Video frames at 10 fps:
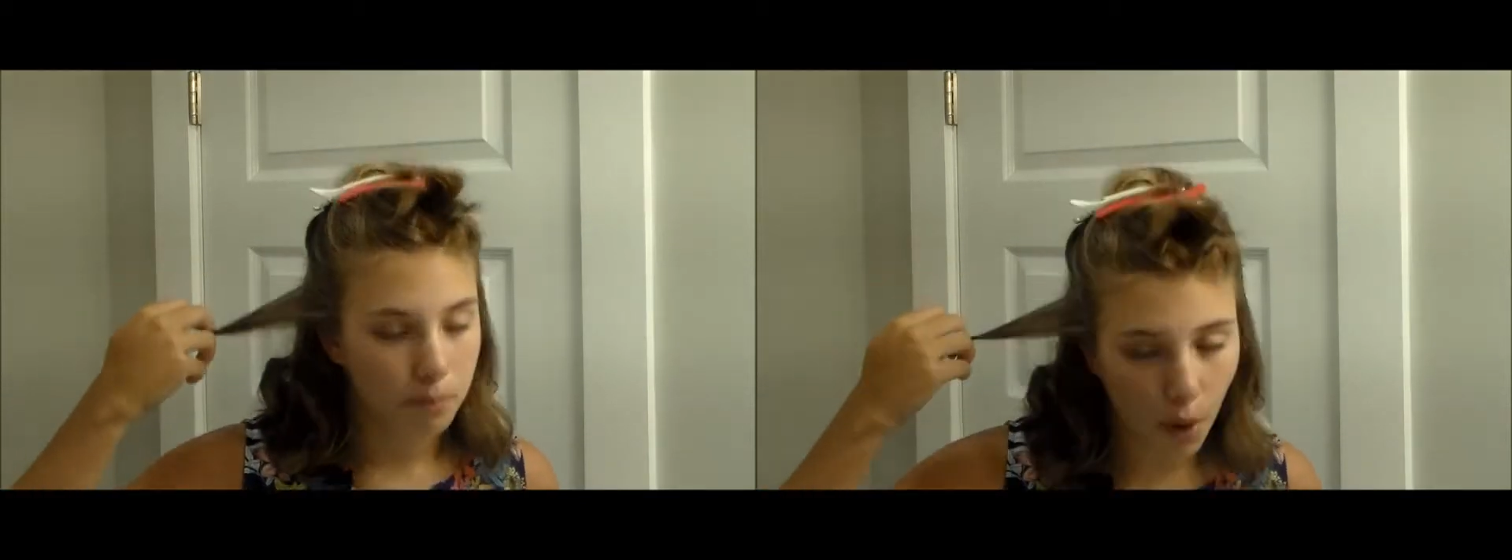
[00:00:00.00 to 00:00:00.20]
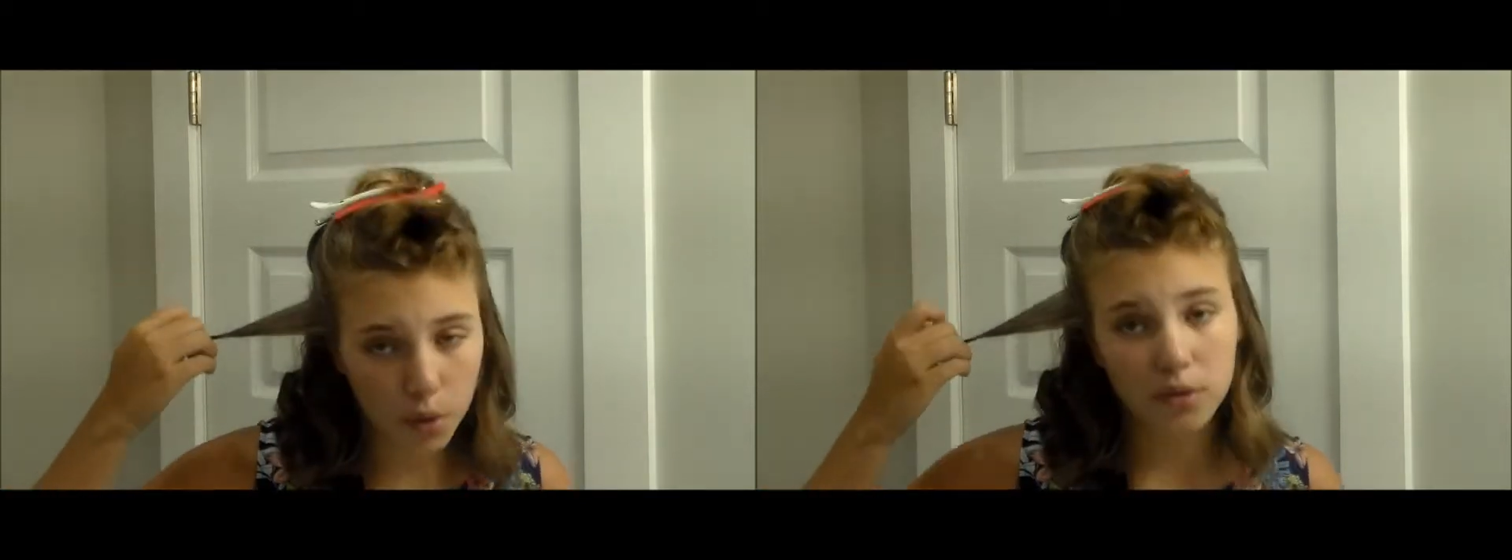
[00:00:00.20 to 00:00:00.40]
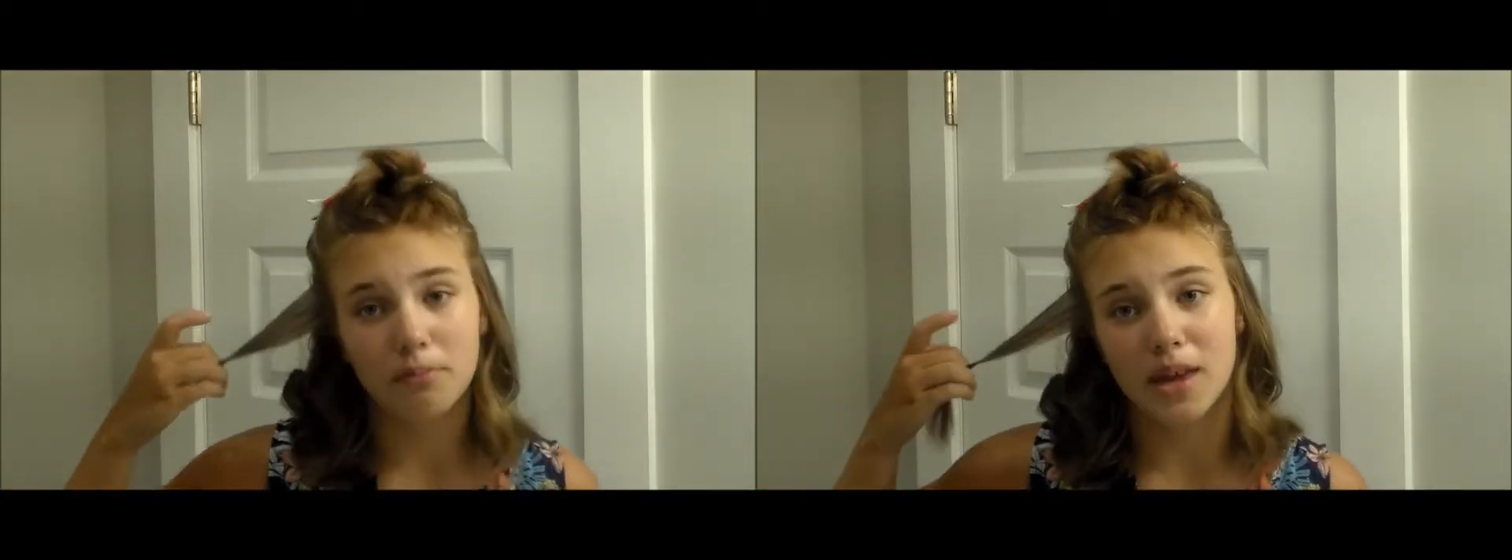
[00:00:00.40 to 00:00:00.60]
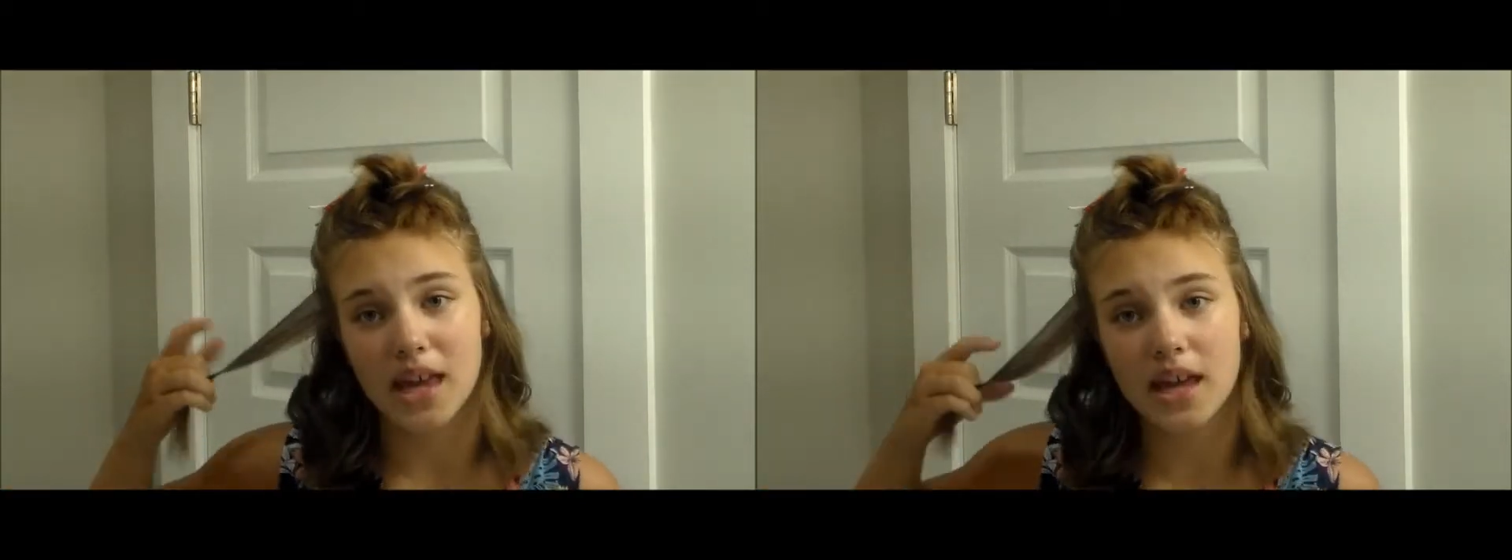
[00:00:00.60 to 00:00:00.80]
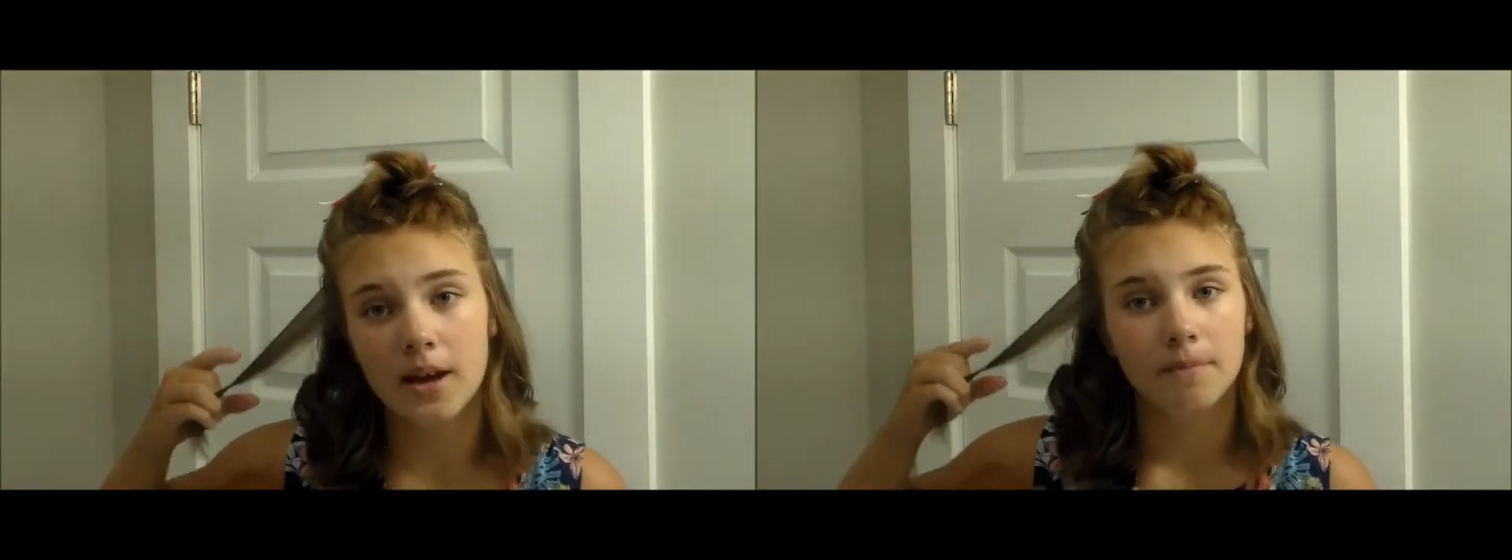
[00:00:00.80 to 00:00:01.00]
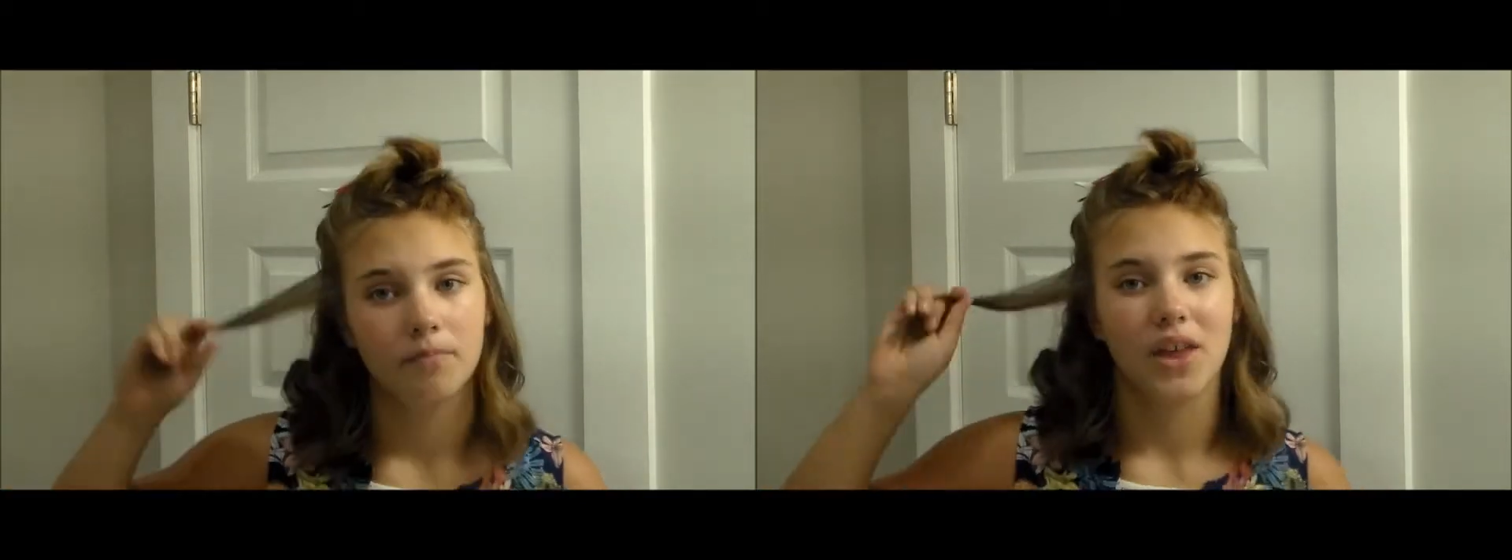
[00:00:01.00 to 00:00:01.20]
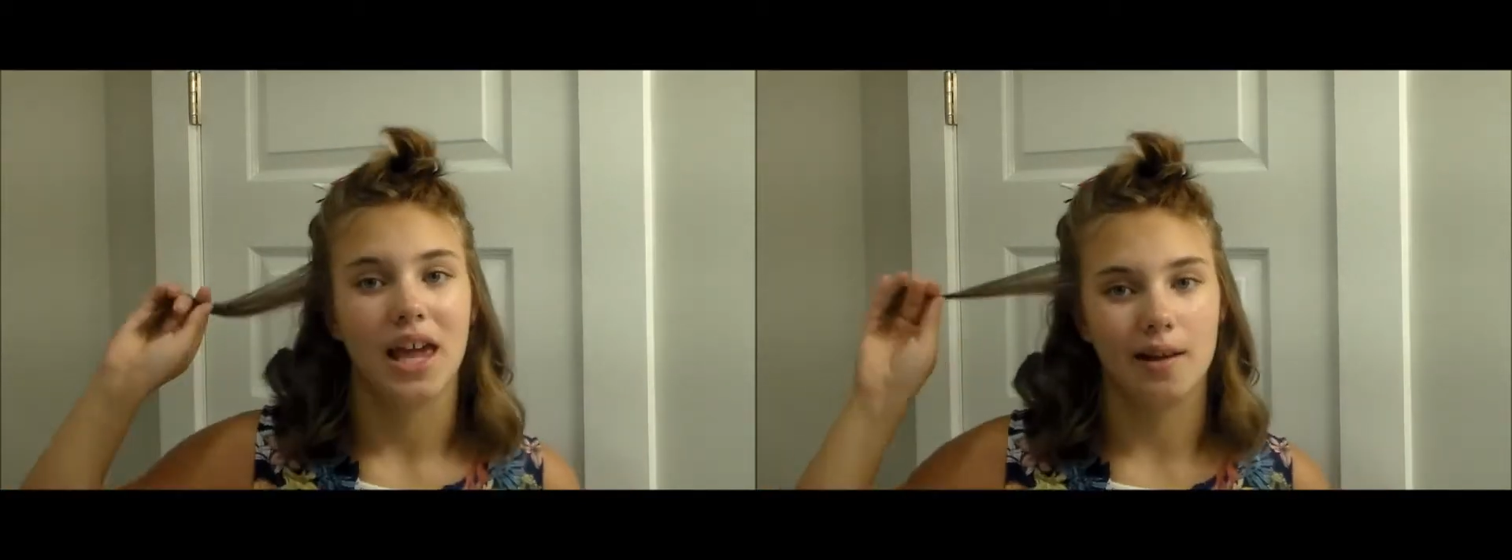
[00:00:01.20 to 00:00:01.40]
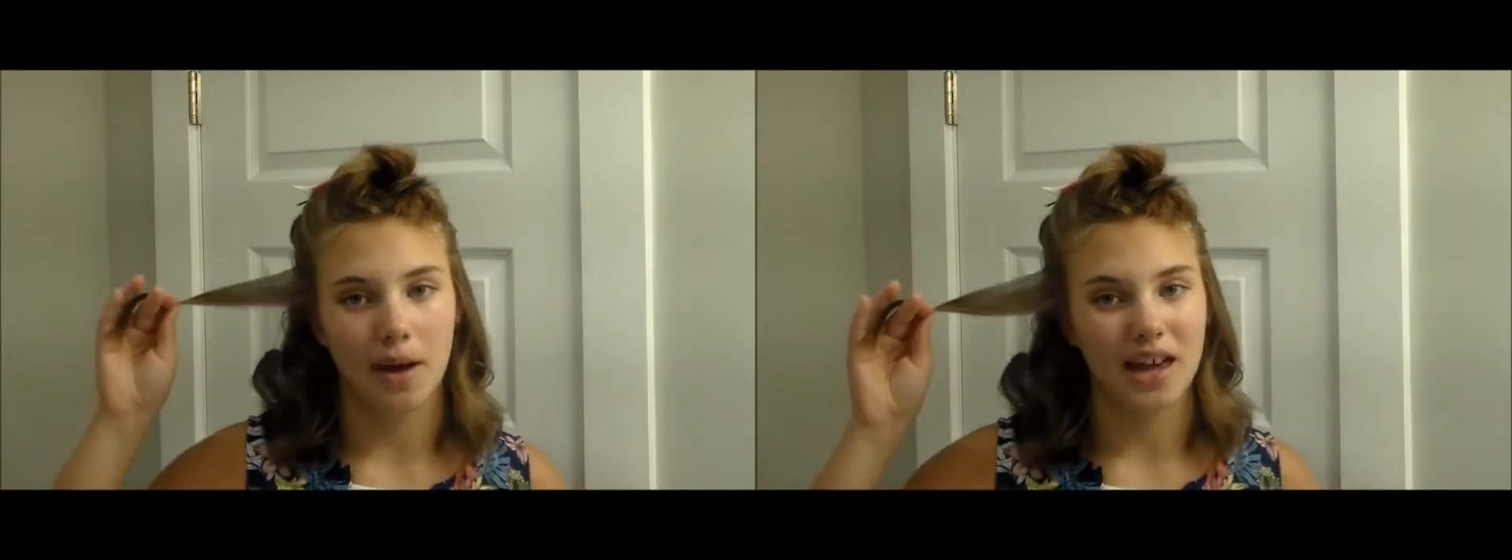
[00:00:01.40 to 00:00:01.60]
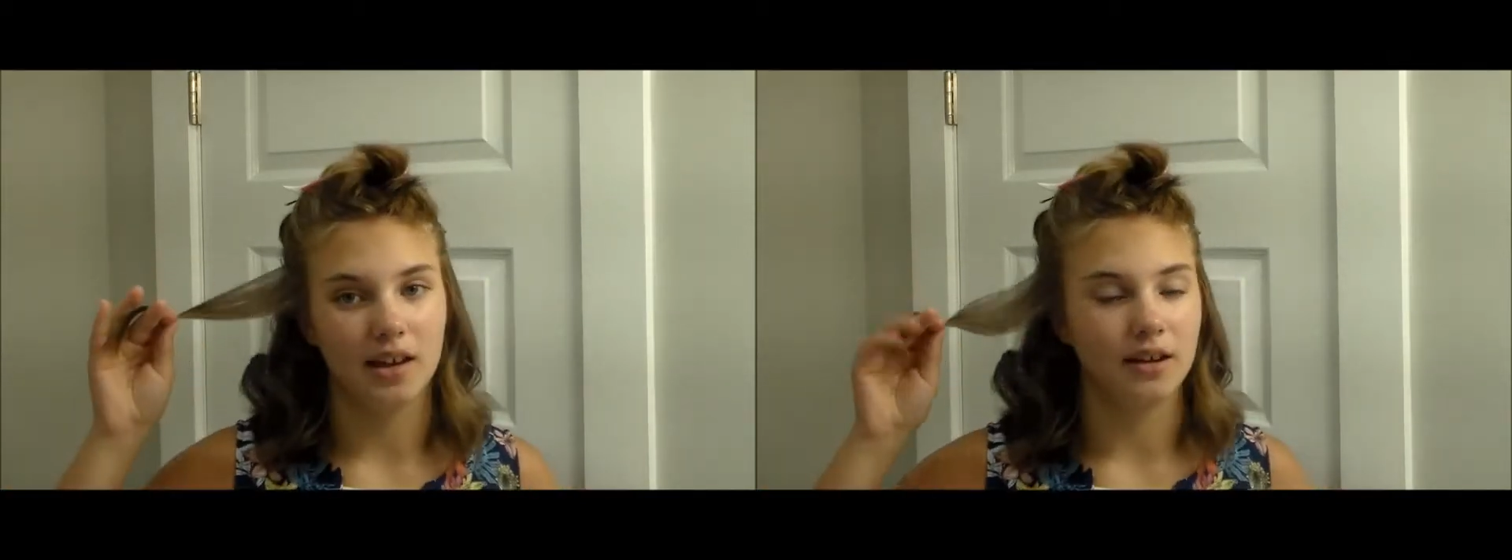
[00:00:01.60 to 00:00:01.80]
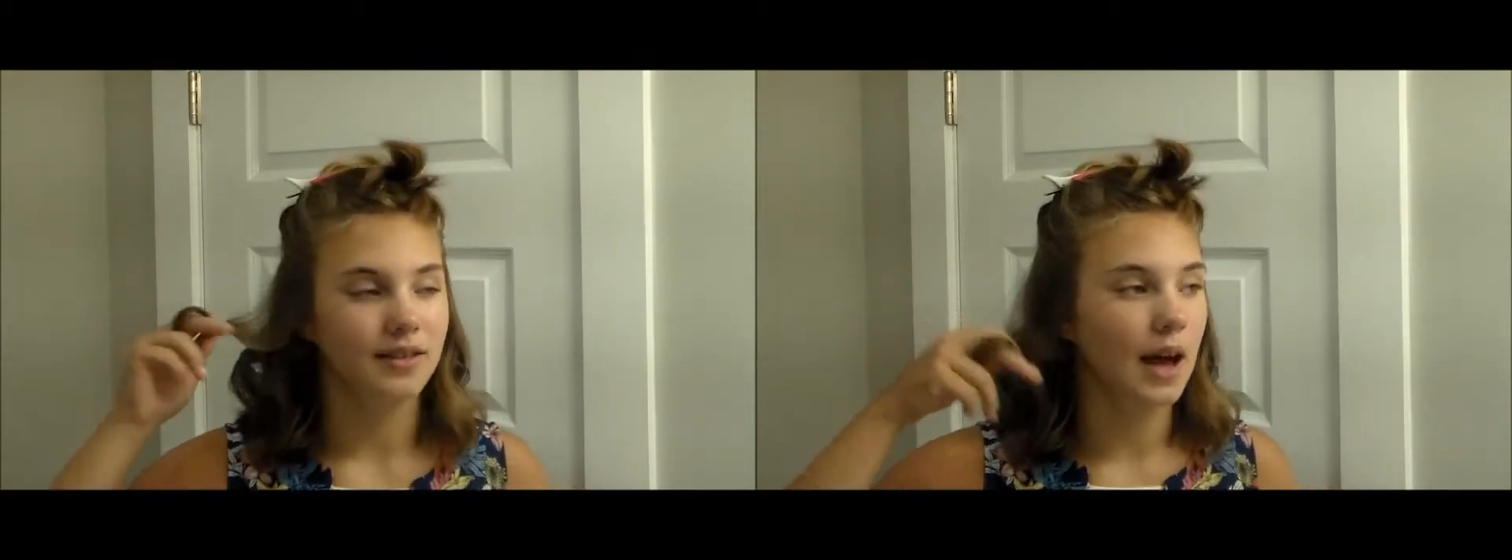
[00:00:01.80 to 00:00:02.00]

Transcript: both me and my hair.